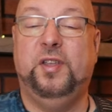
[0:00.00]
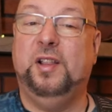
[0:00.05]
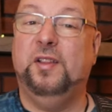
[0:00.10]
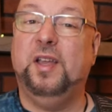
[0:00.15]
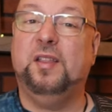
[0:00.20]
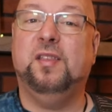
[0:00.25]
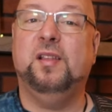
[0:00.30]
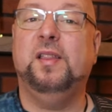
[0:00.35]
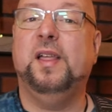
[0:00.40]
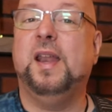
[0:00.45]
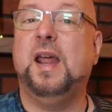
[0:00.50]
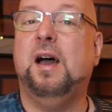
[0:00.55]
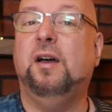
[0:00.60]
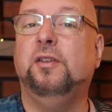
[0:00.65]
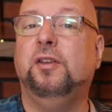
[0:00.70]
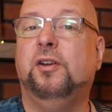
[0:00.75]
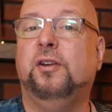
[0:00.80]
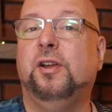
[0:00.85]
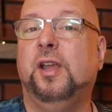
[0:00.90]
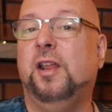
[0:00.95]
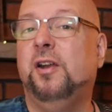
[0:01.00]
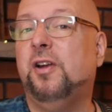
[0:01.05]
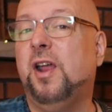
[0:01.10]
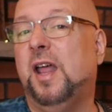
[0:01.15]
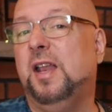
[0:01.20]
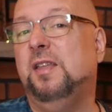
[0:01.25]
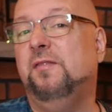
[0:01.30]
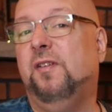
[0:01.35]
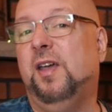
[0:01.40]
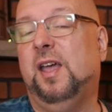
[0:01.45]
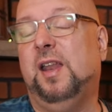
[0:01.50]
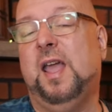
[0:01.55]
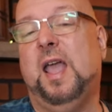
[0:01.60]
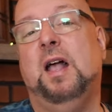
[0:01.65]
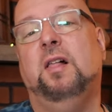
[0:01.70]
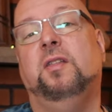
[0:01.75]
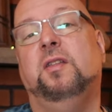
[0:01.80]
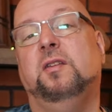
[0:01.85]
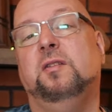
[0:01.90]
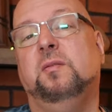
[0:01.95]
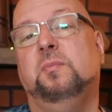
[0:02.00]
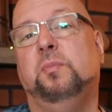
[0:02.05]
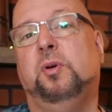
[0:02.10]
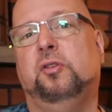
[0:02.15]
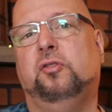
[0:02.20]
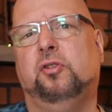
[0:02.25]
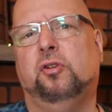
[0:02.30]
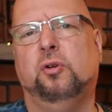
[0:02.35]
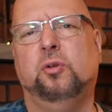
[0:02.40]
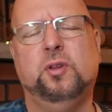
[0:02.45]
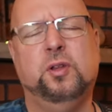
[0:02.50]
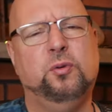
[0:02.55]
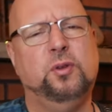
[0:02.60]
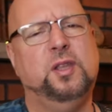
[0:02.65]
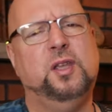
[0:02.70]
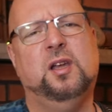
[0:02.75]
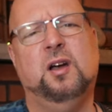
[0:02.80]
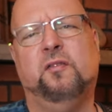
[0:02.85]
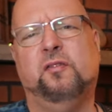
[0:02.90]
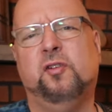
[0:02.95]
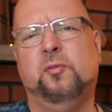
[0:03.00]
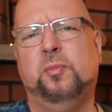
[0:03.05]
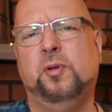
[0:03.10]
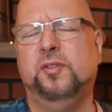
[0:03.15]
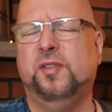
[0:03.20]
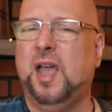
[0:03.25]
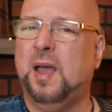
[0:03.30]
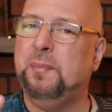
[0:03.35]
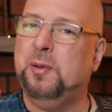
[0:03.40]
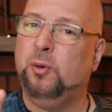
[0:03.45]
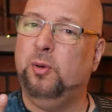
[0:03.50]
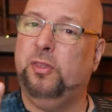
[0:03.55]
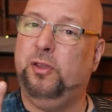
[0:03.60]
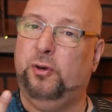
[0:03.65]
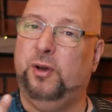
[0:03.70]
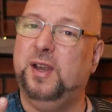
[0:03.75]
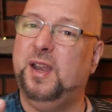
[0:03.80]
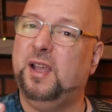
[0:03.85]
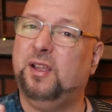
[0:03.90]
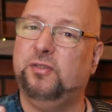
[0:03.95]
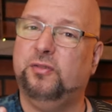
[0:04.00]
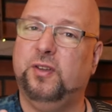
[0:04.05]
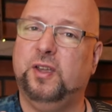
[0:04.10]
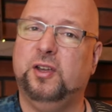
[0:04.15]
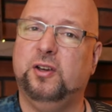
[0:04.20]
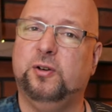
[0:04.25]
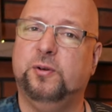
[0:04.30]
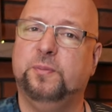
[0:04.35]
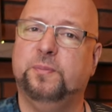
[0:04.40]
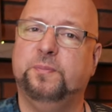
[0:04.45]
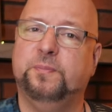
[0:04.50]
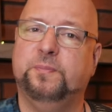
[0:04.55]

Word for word: Do you like to let out your inner Eddie Van Halen, but you're only really comfortable tapping with your index finger?